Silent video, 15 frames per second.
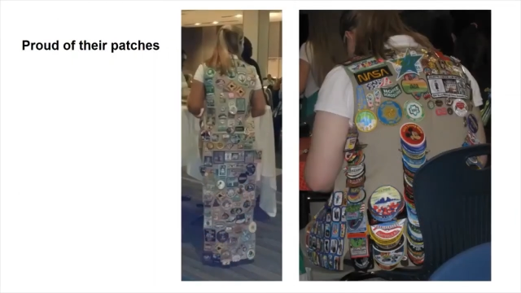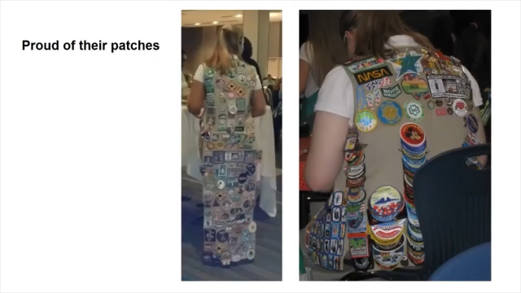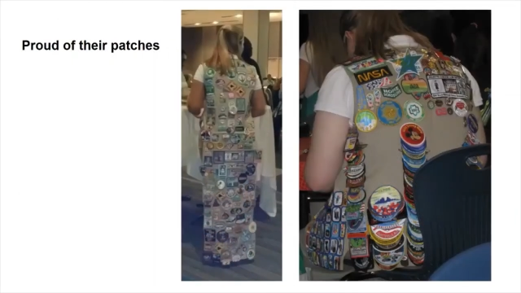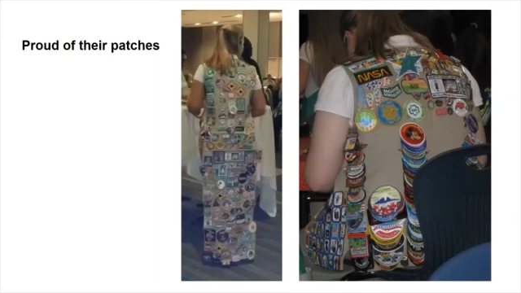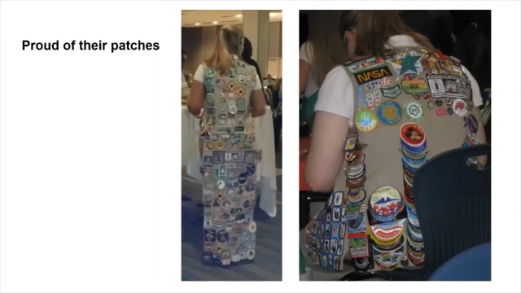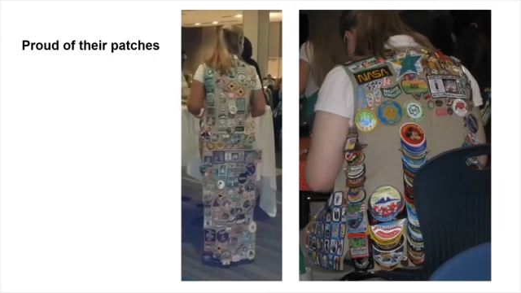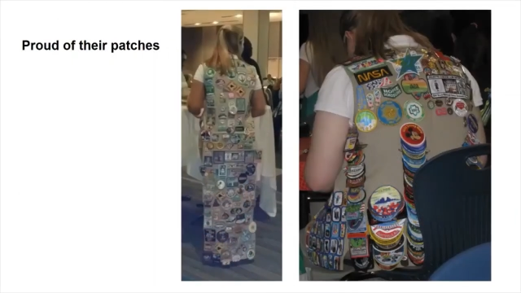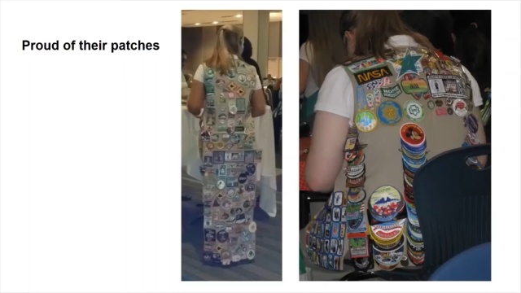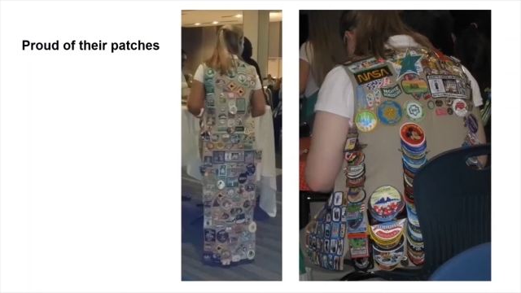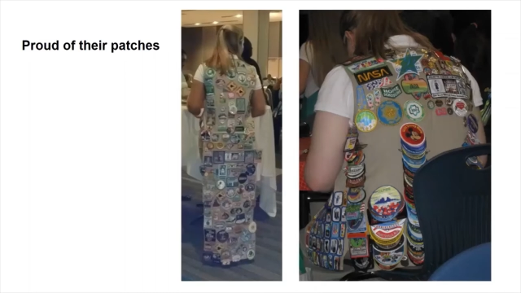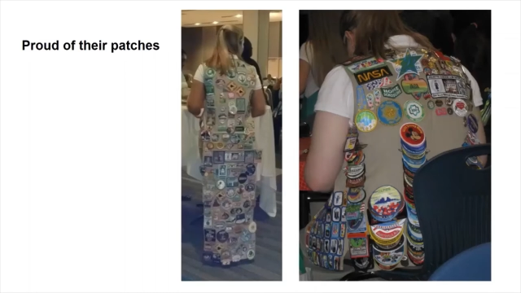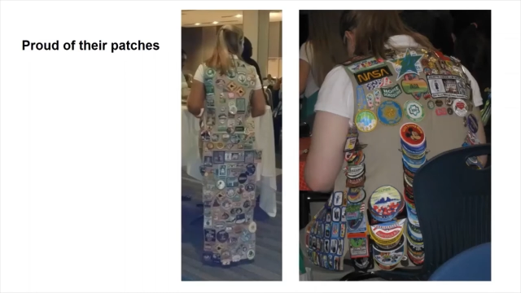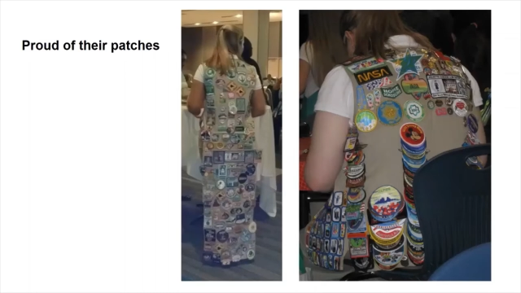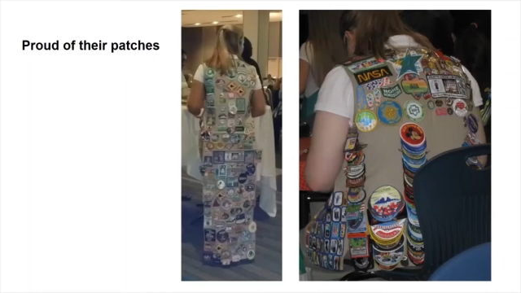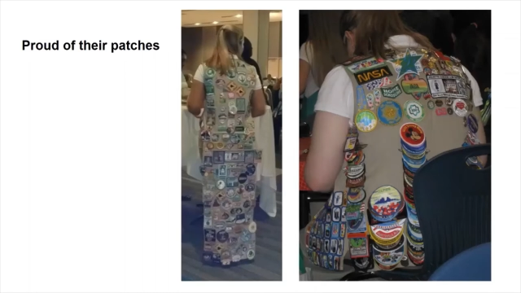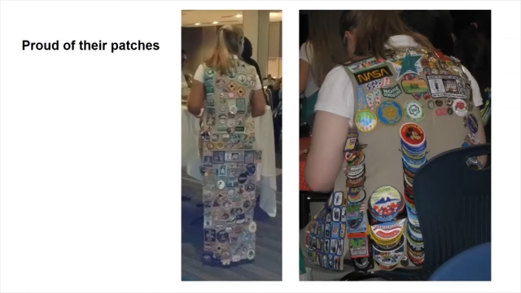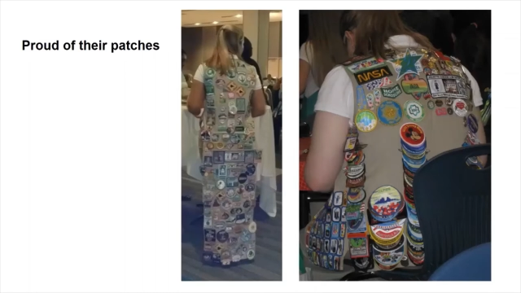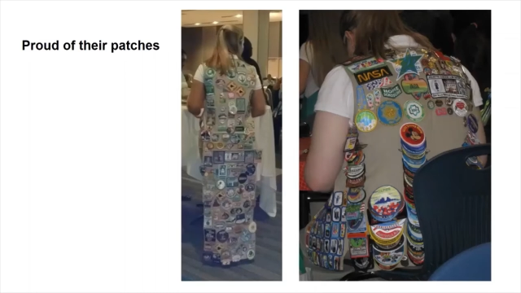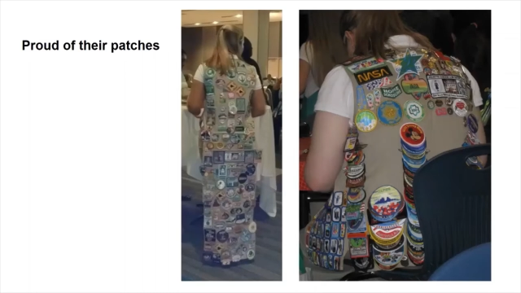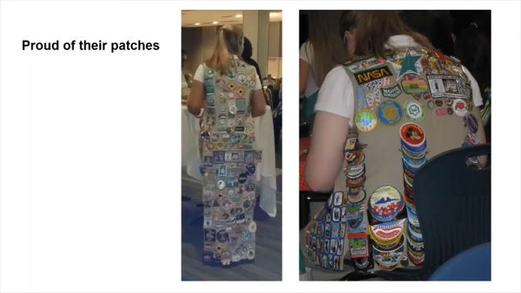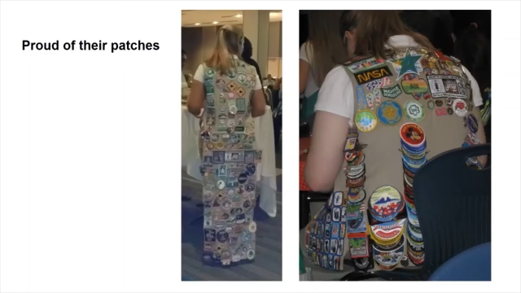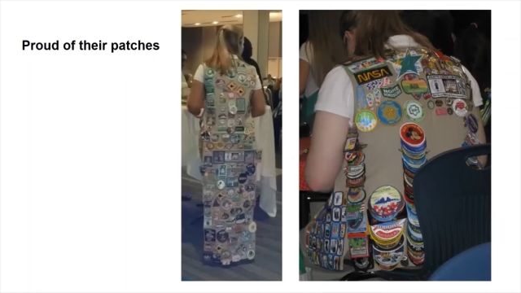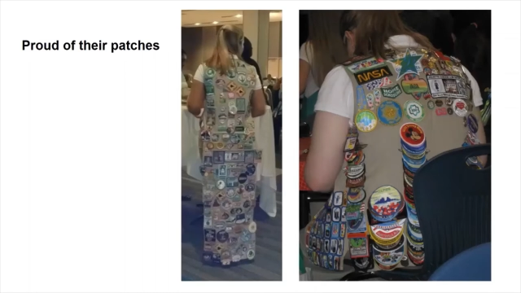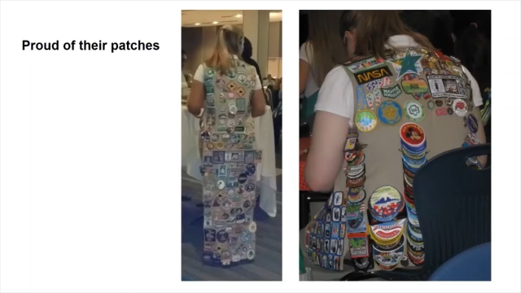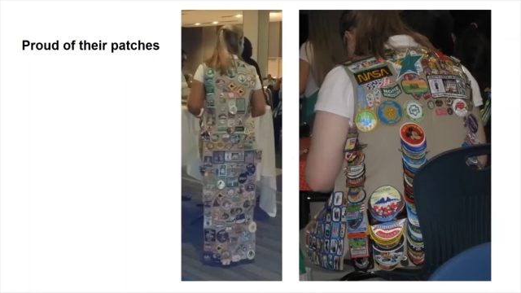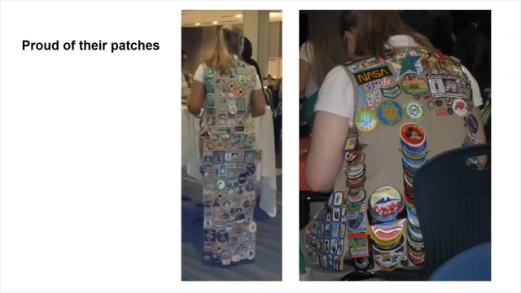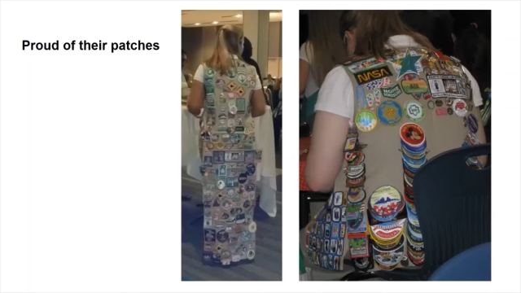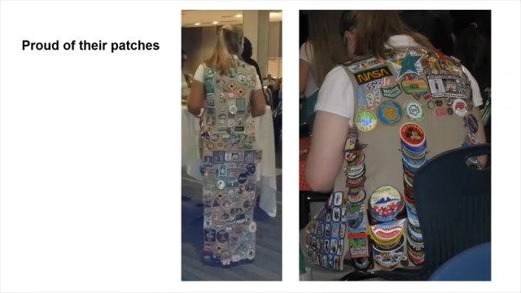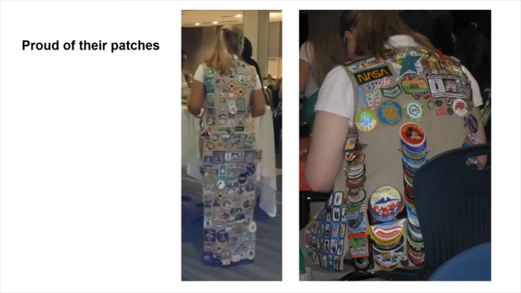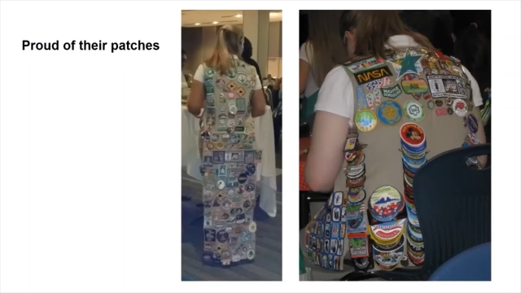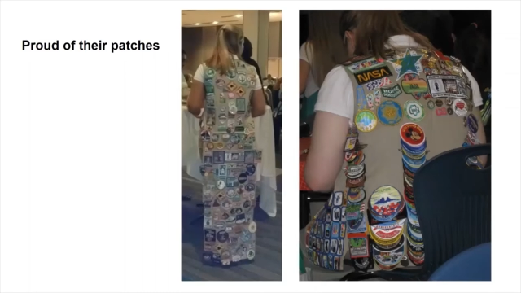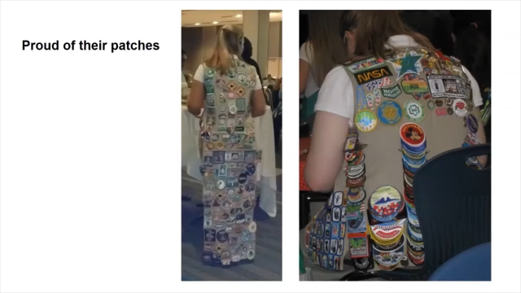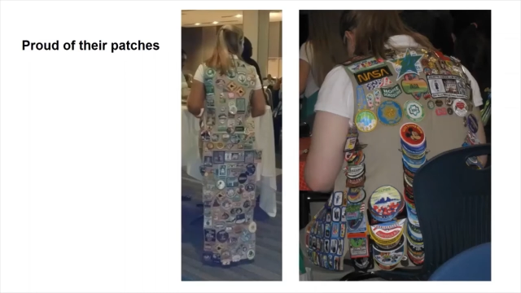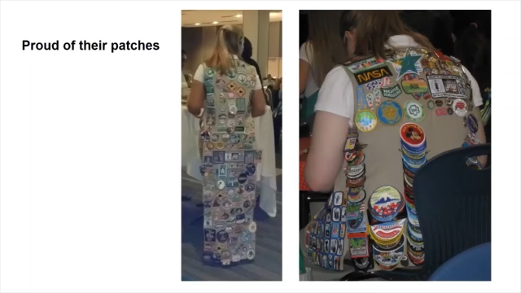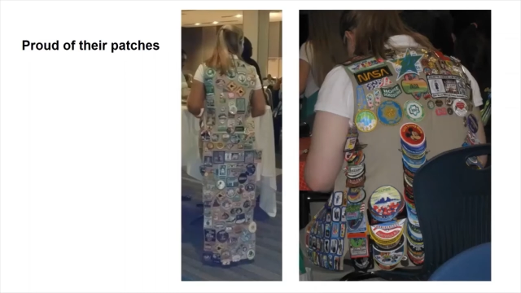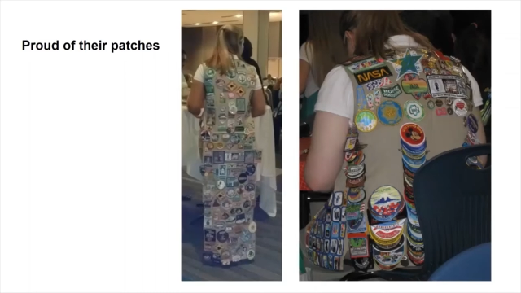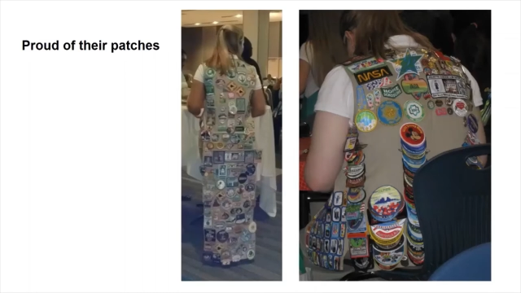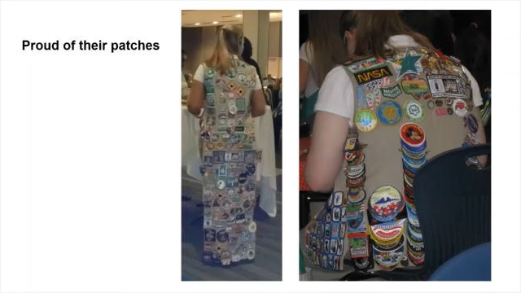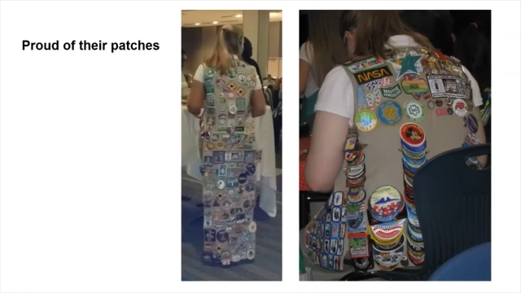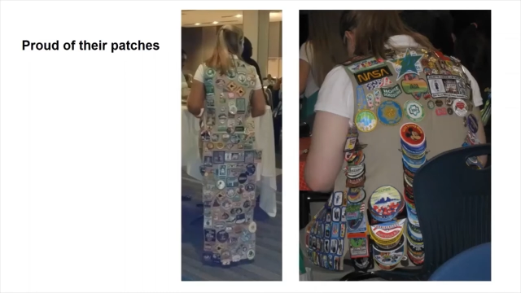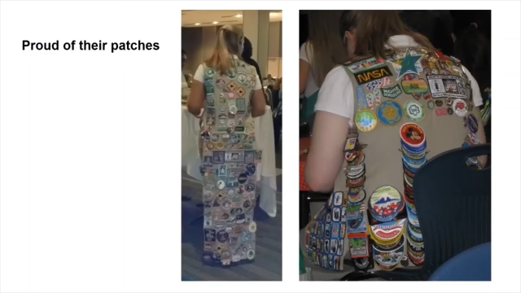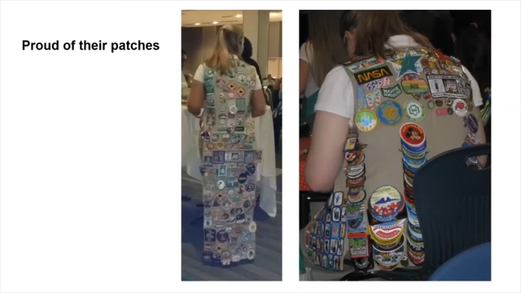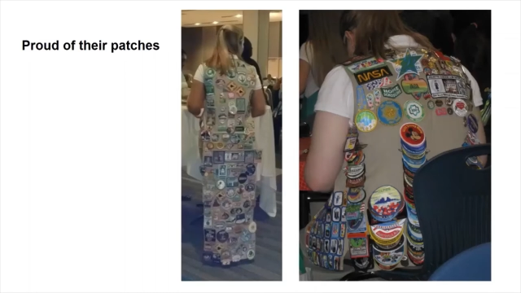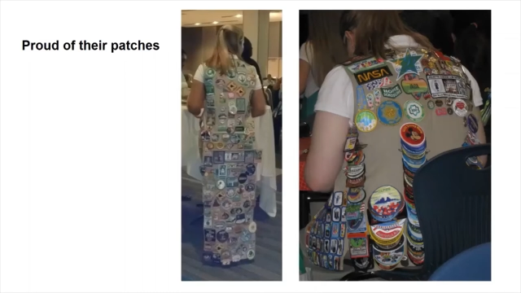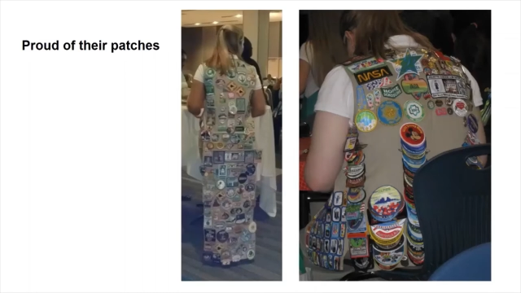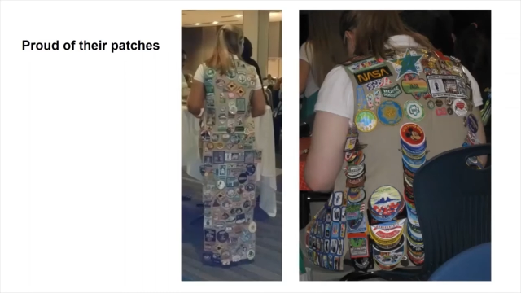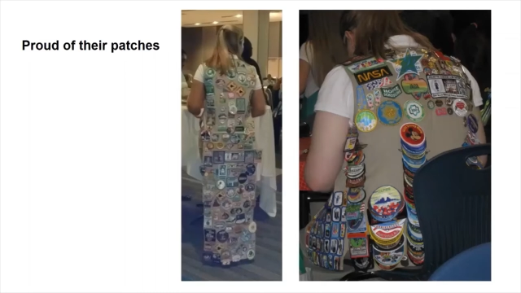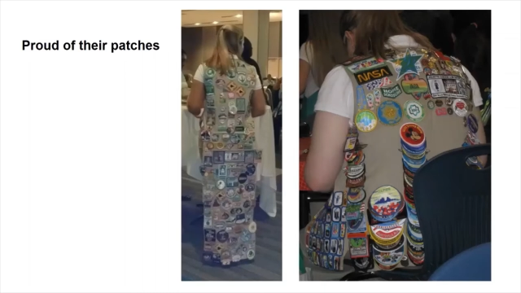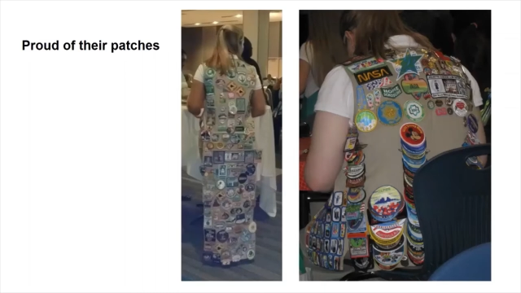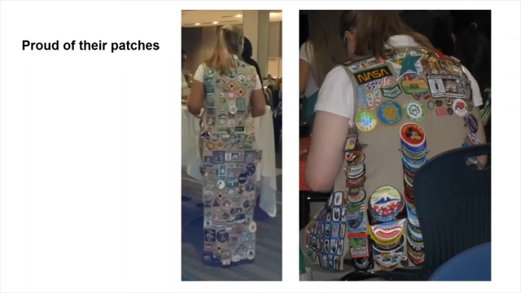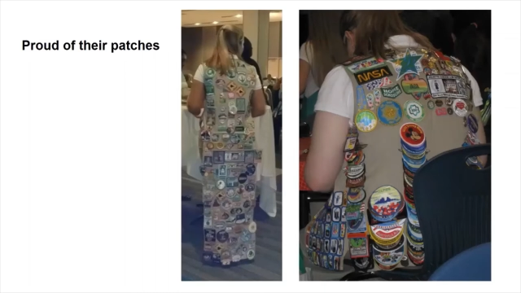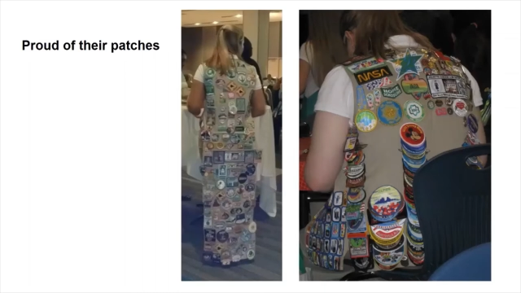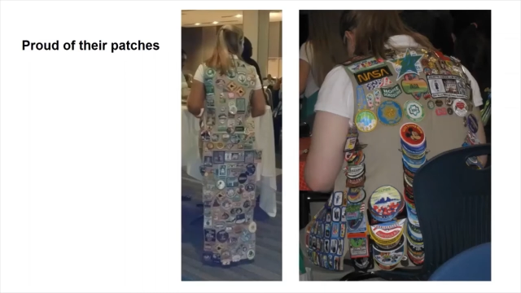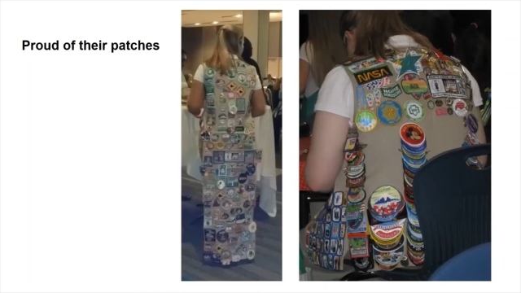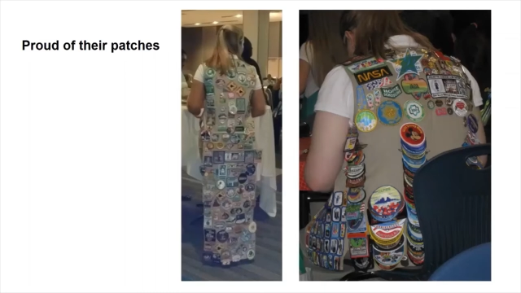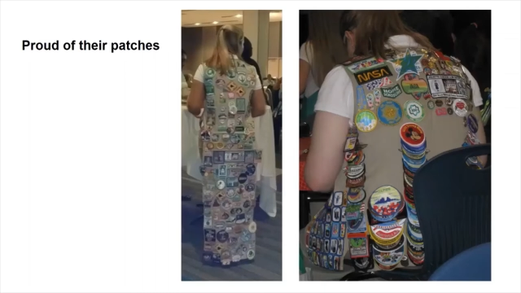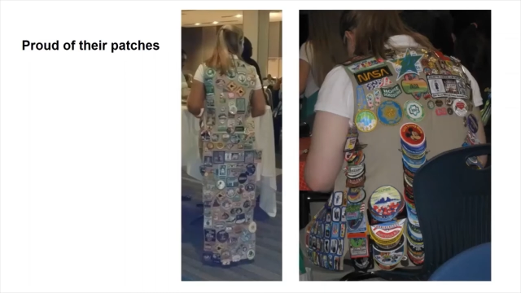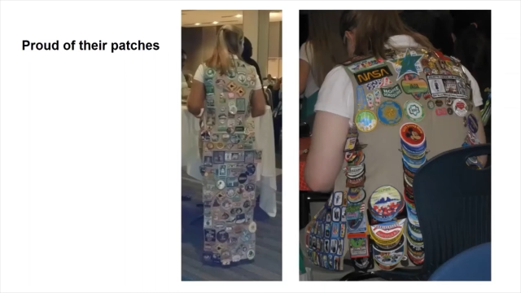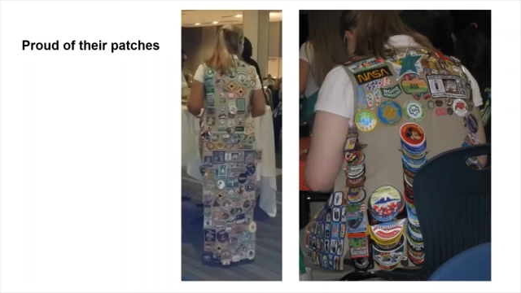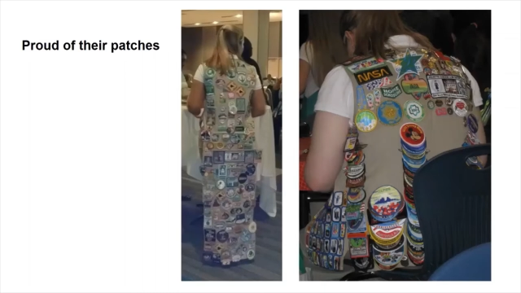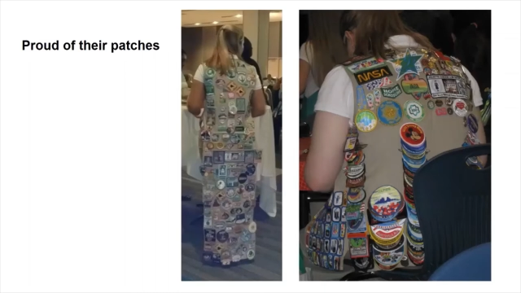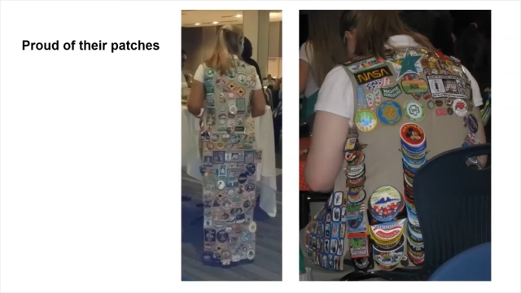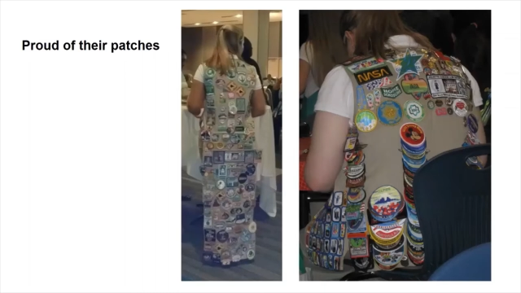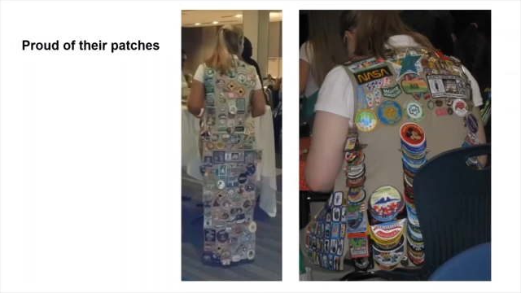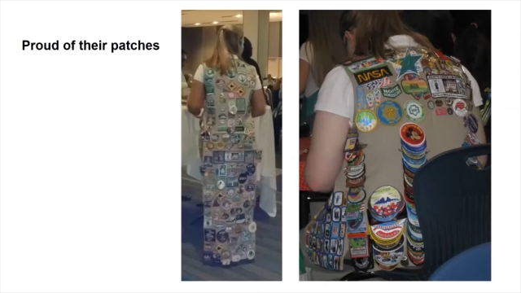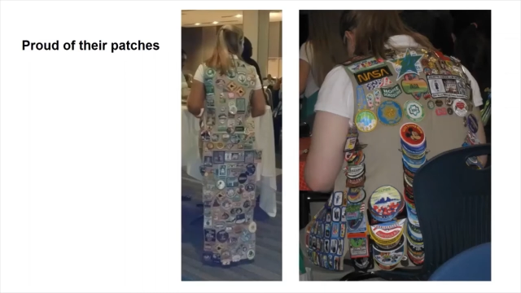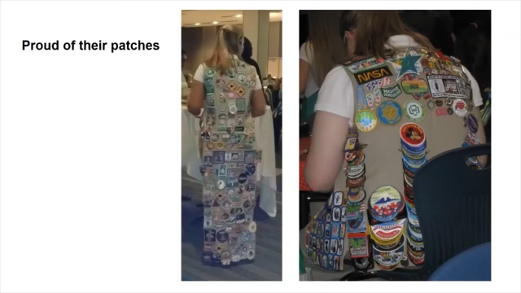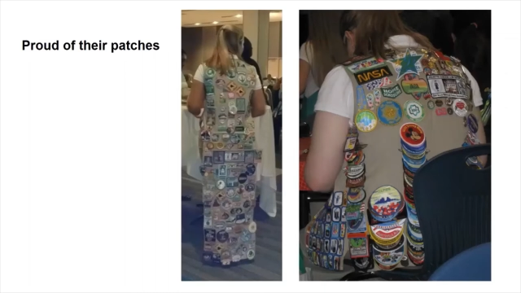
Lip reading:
[unreadable: no face in view]